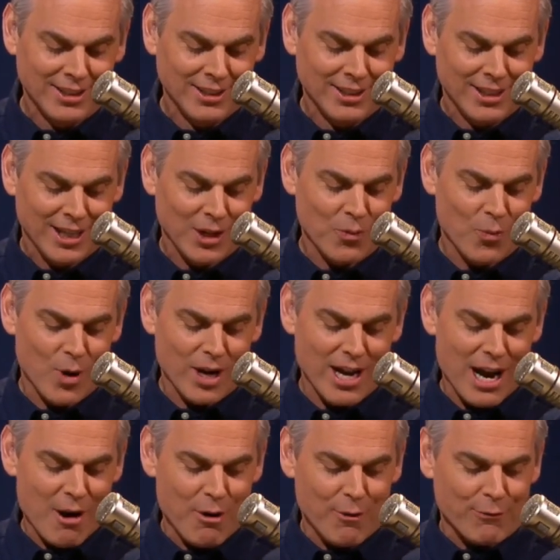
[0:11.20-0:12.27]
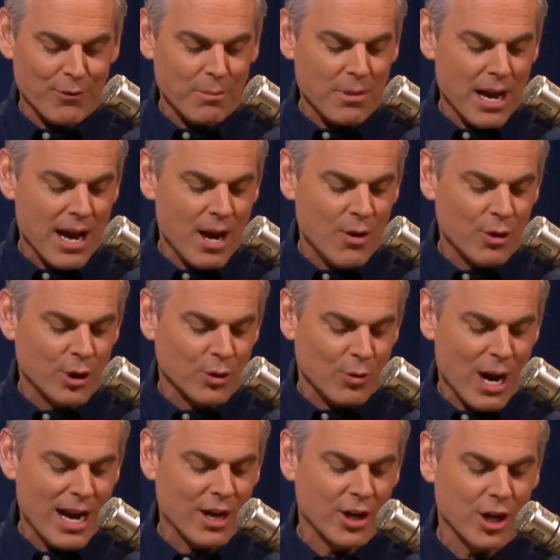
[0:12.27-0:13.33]
In 1 hour from now,
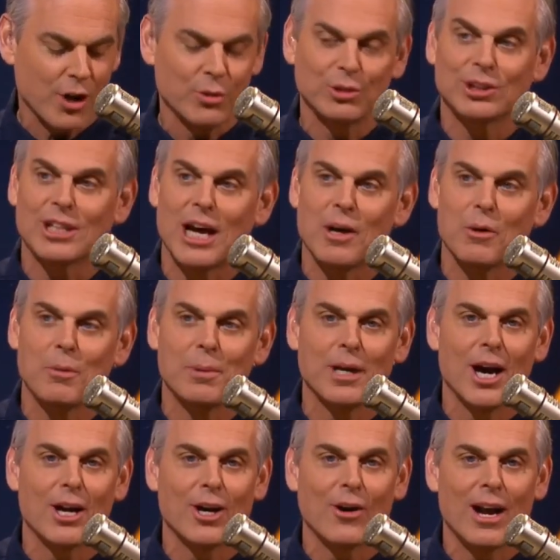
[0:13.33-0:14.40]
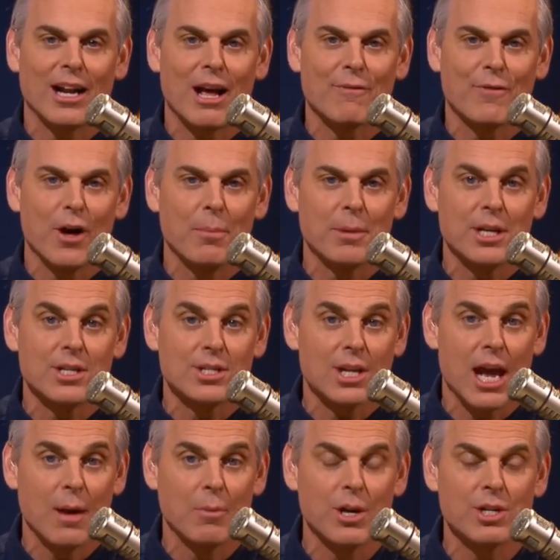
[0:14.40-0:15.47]
Greg Cosell will be on our NFL Meat
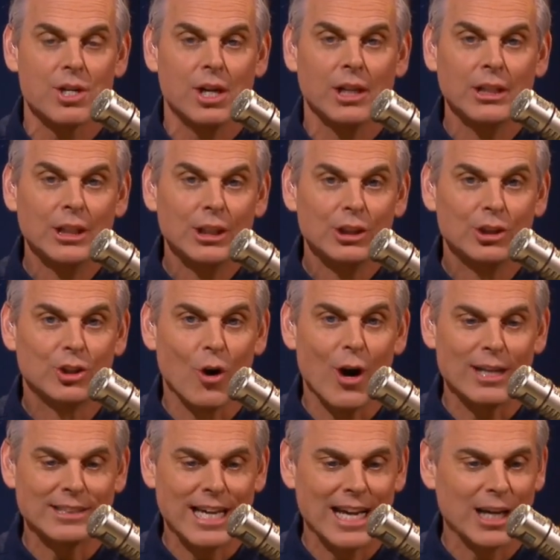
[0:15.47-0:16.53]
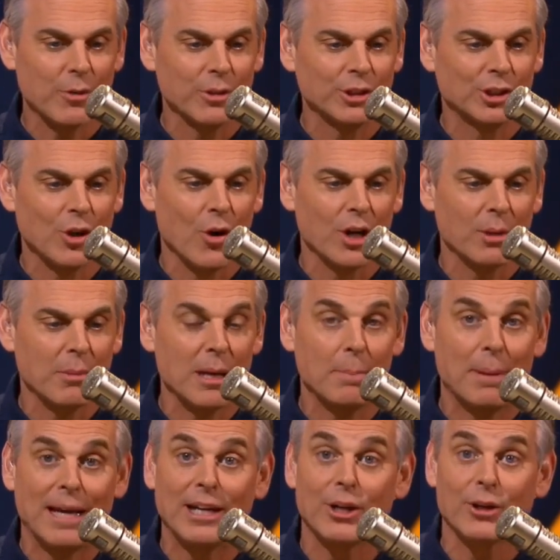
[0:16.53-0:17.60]
Sandwich. Joy Taylor is joining me.
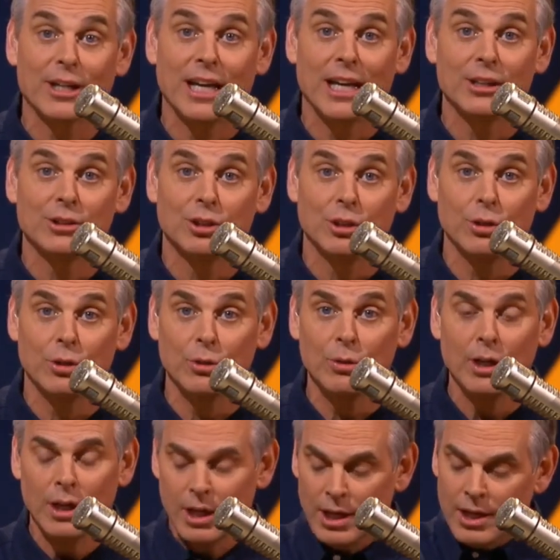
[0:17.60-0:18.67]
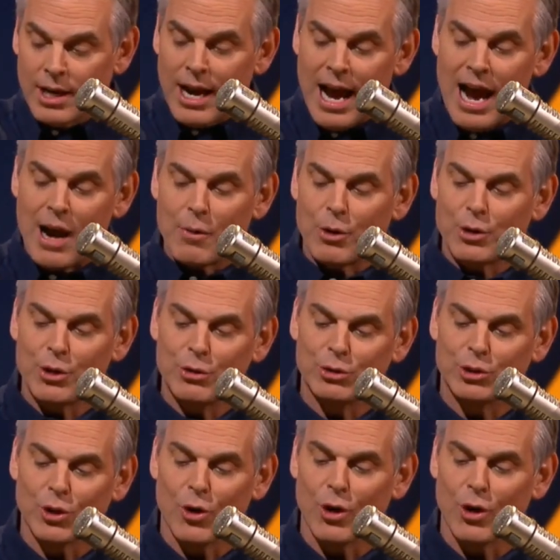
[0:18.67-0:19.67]
Peter King, too. How are you, Joy?